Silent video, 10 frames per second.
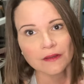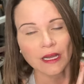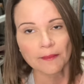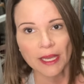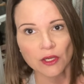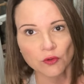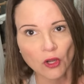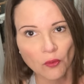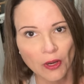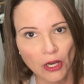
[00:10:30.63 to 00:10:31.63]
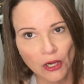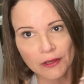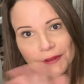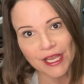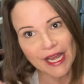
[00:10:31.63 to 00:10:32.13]
I might go nowhere.
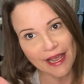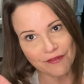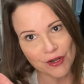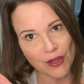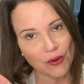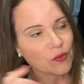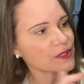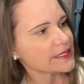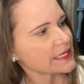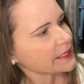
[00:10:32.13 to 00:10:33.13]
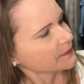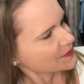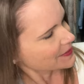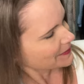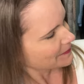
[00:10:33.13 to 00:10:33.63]
You never know. We'll see.
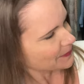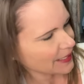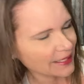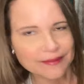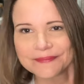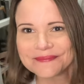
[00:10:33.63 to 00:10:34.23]
But